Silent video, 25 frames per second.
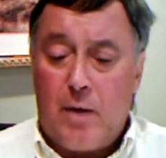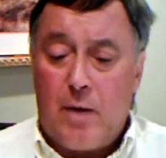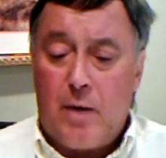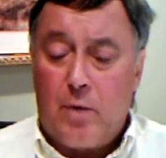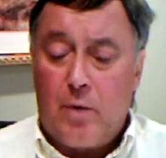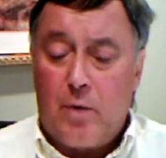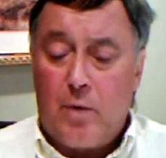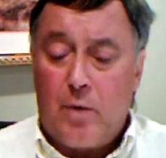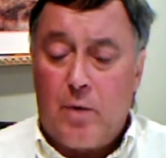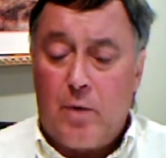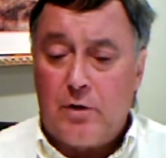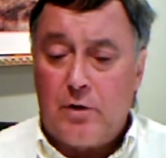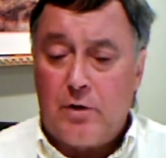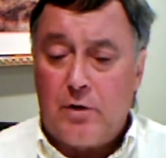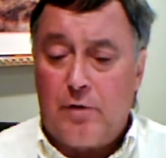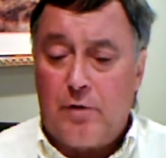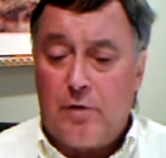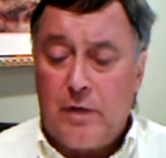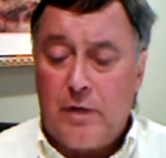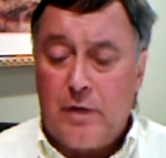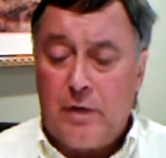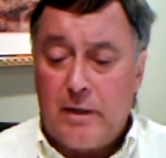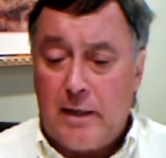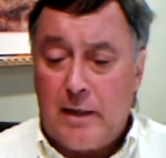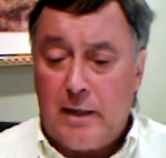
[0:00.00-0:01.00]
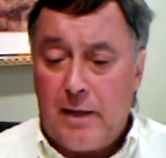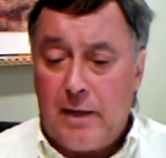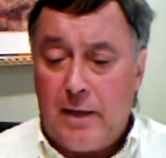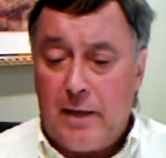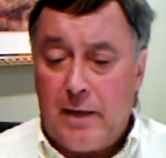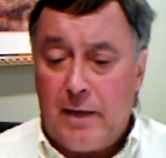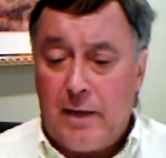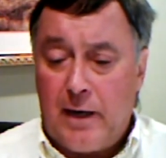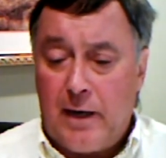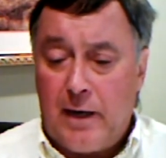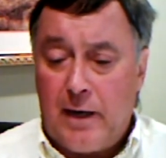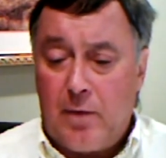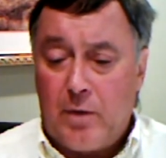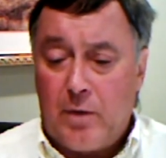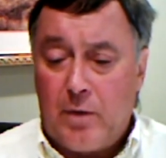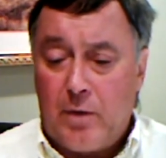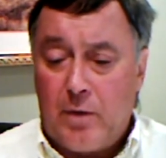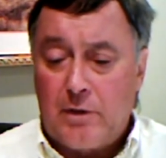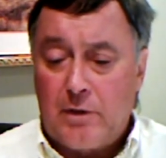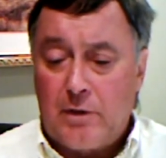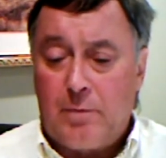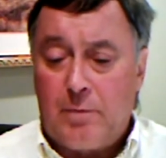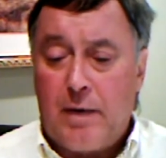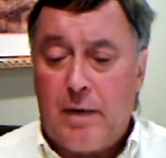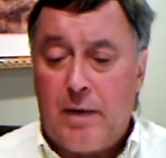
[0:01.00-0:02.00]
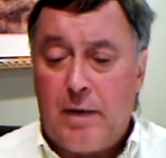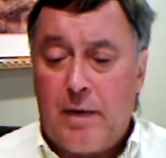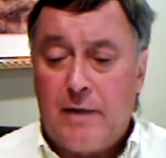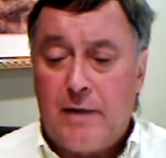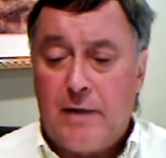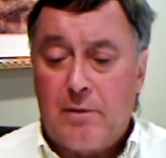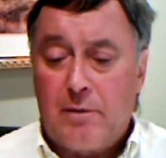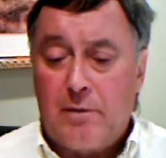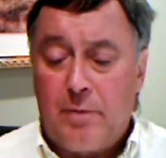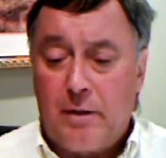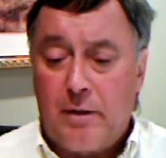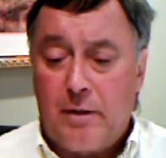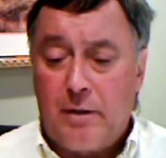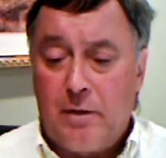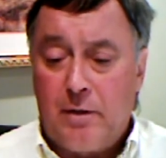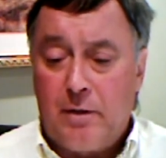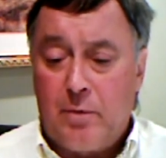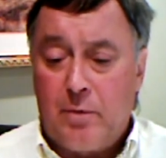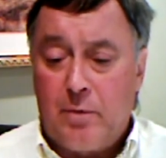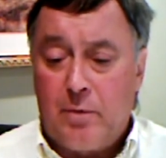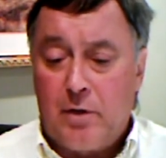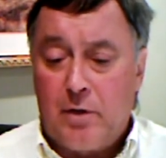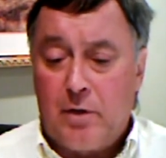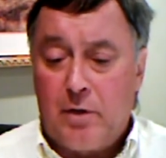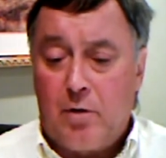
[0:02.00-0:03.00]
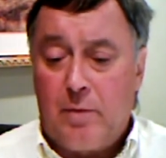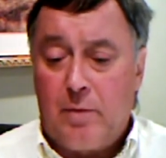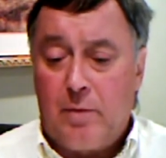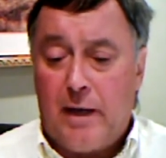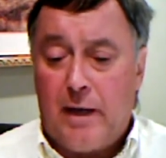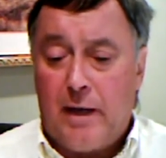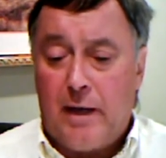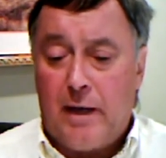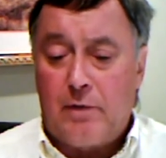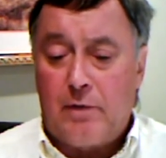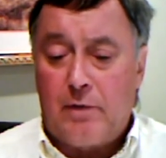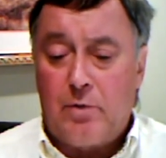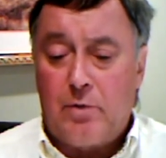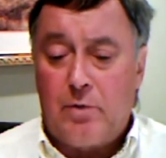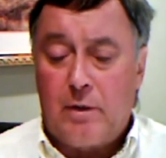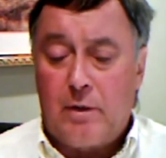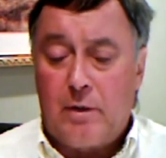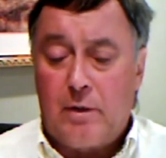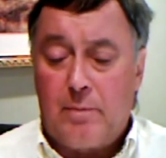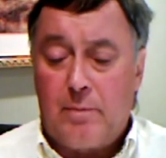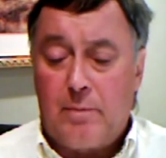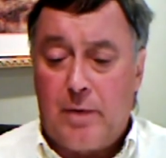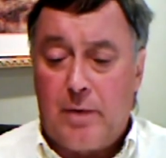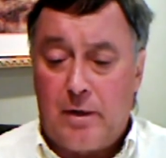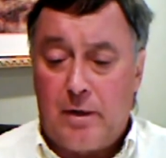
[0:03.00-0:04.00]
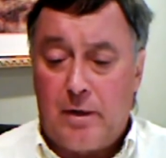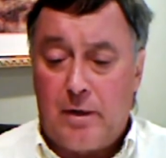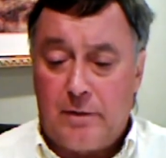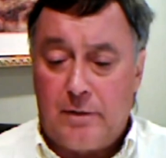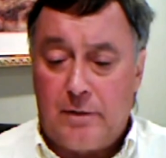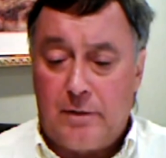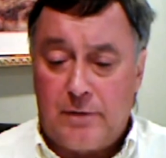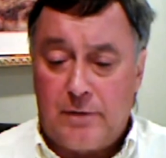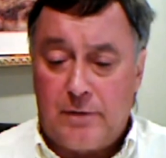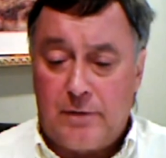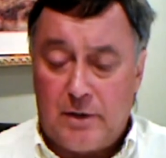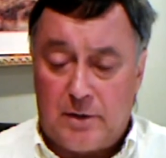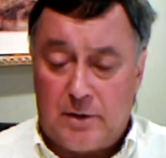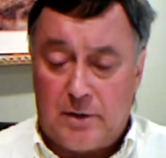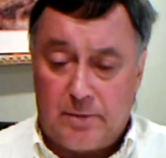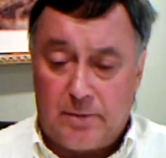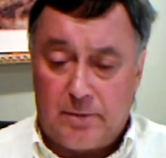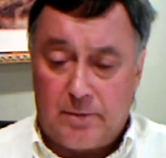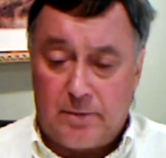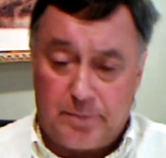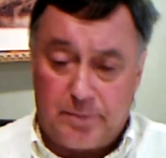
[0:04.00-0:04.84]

What's your feeling on that, and what's the possibility that would go back to a comparative system?